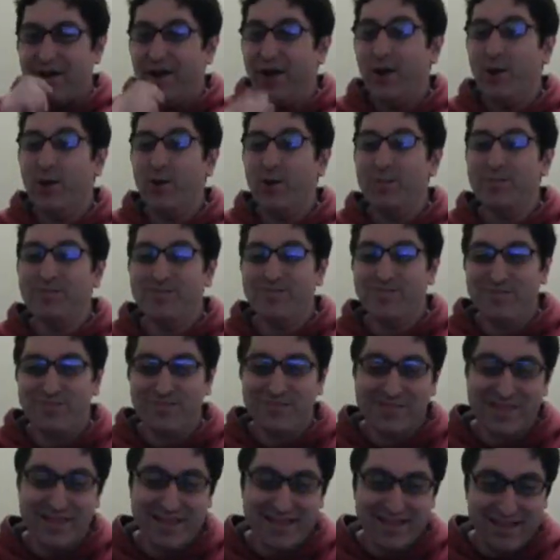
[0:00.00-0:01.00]
No.
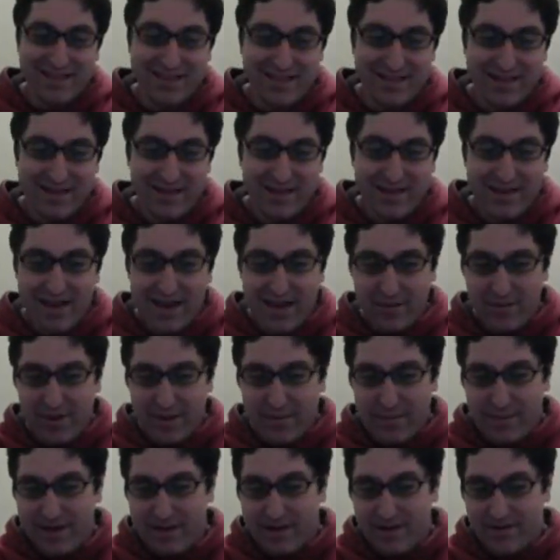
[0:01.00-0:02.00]

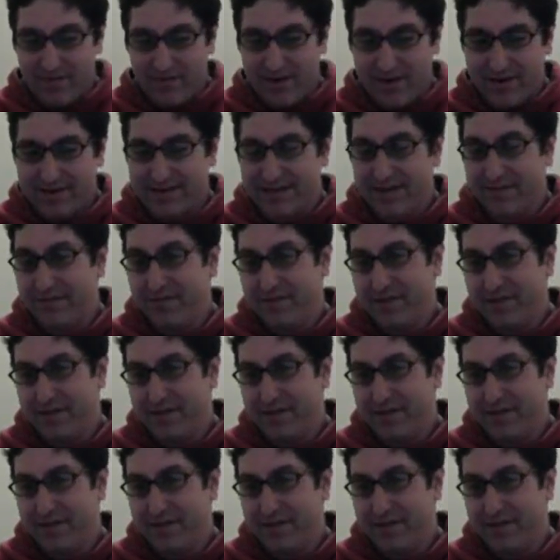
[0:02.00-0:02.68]
Anyway, pity rate's at